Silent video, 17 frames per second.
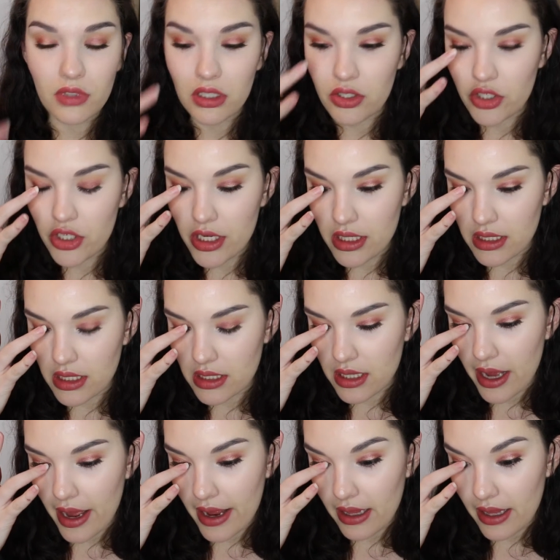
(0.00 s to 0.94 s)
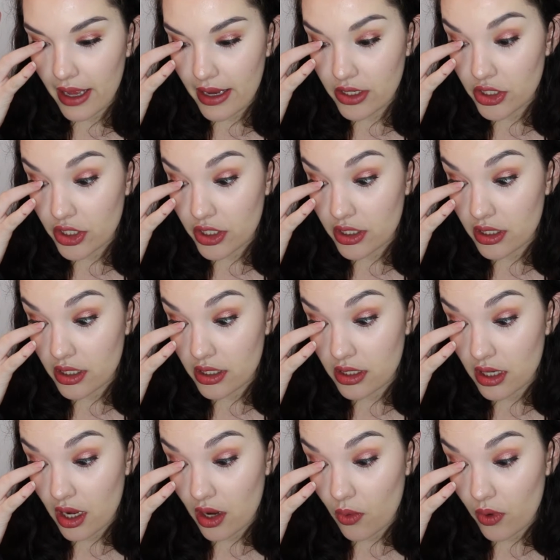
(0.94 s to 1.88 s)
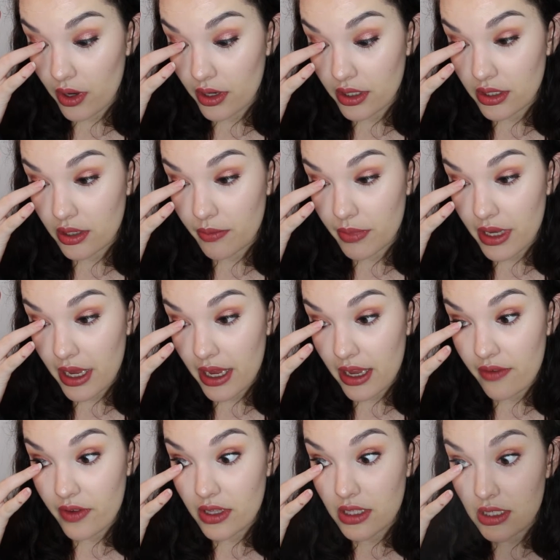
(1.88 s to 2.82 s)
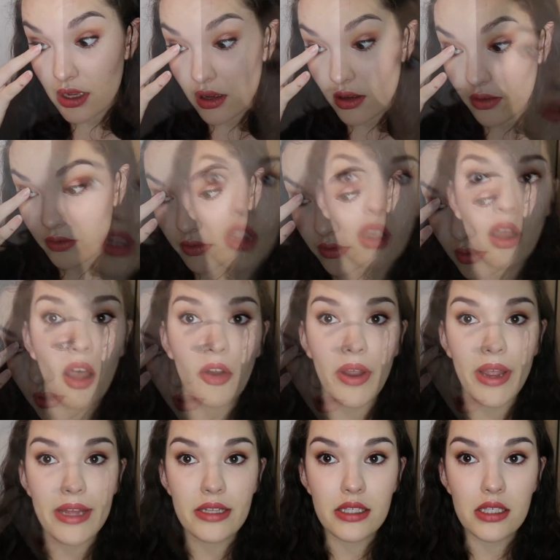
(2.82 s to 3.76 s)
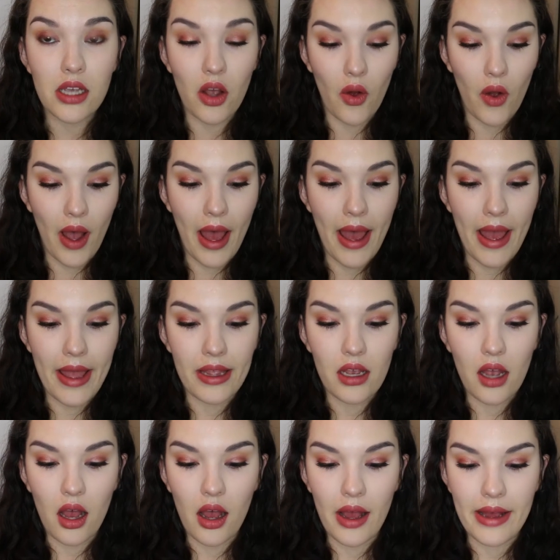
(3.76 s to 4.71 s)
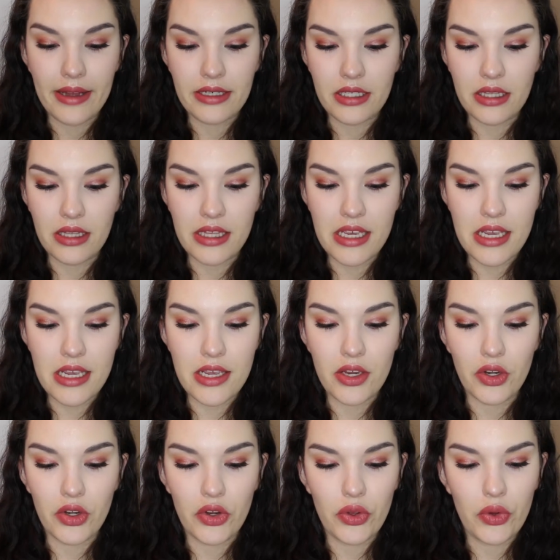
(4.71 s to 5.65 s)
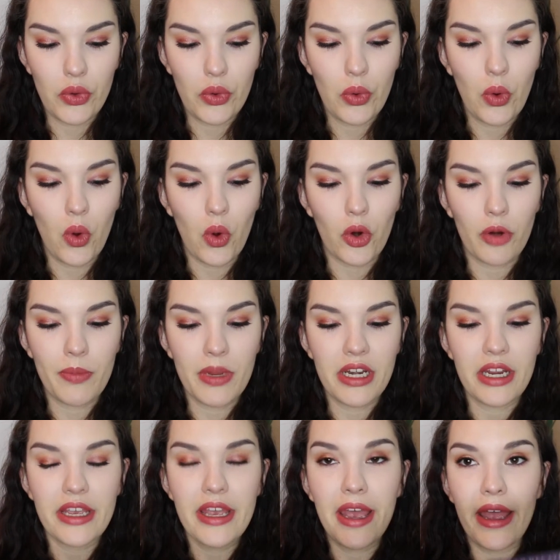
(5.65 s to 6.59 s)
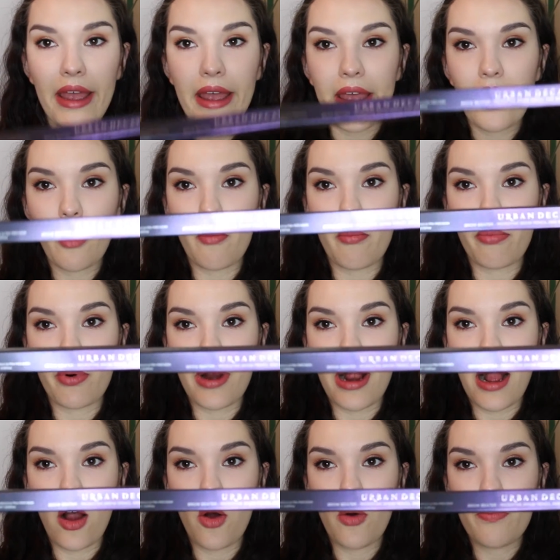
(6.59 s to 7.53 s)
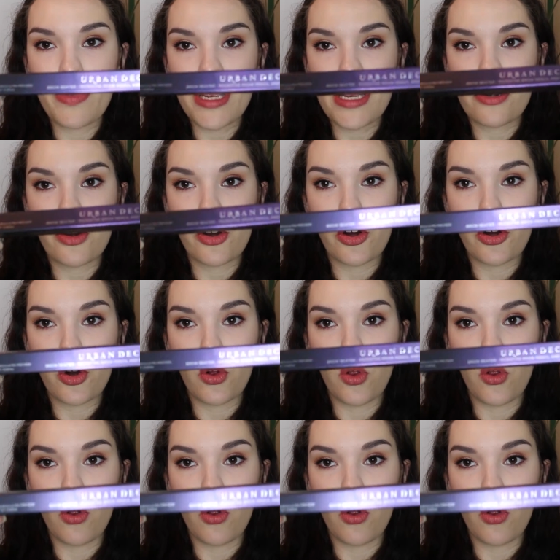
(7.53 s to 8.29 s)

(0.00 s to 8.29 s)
geez, this eyelash just does not want to behave itself. All right, so I got the new Urban Decay Brow Beater